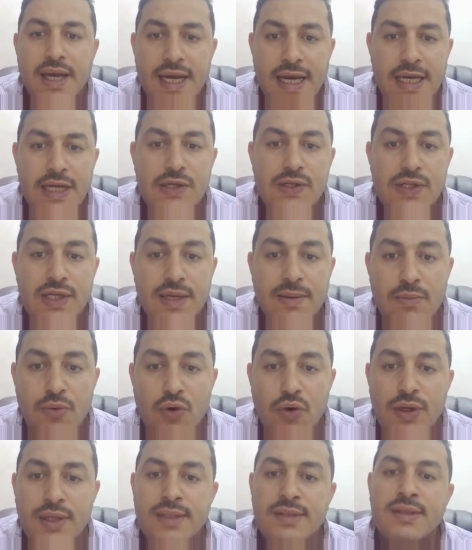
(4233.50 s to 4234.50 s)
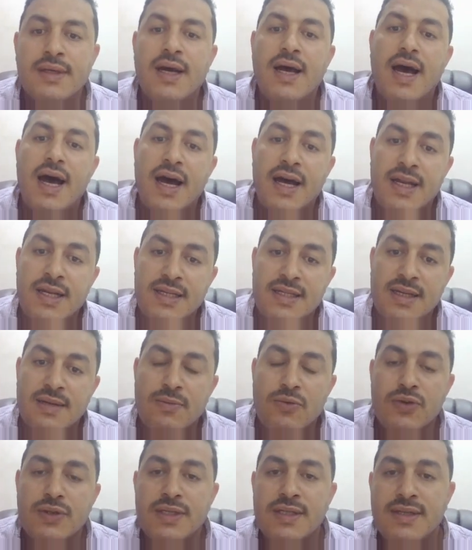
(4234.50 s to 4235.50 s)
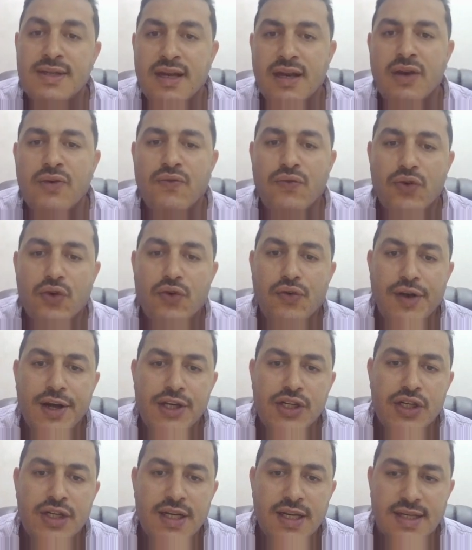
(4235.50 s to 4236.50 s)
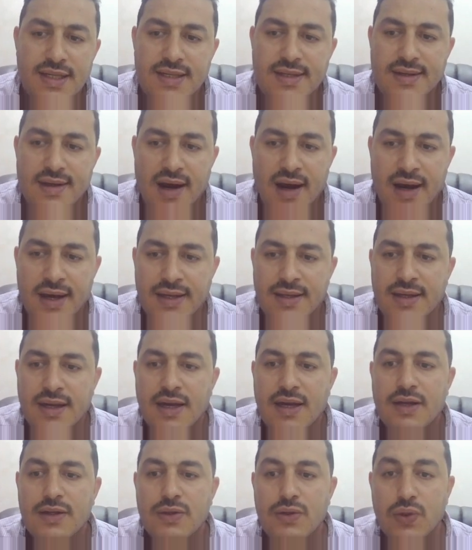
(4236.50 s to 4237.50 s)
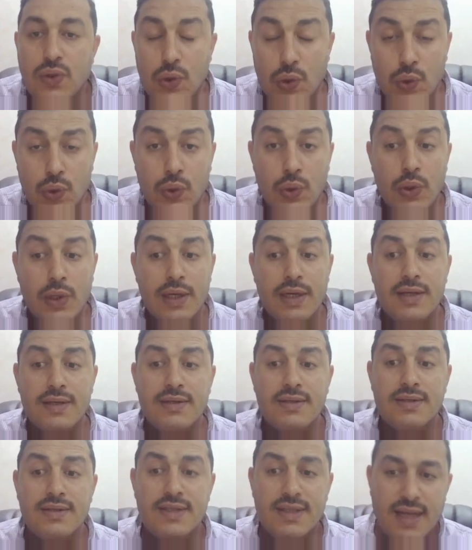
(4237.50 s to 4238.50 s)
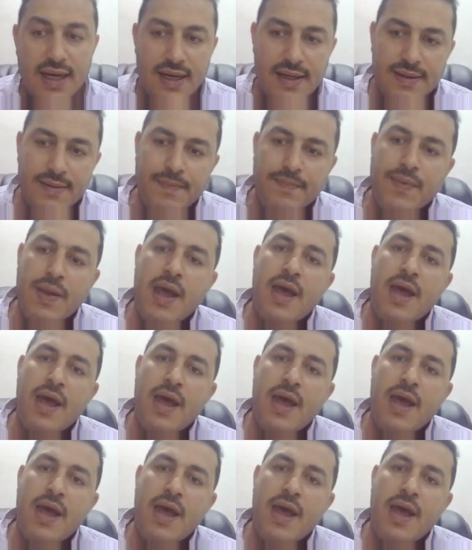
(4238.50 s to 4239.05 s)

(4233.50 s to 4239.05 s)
Iliosigmoid anastomosis, the configuration is side to side.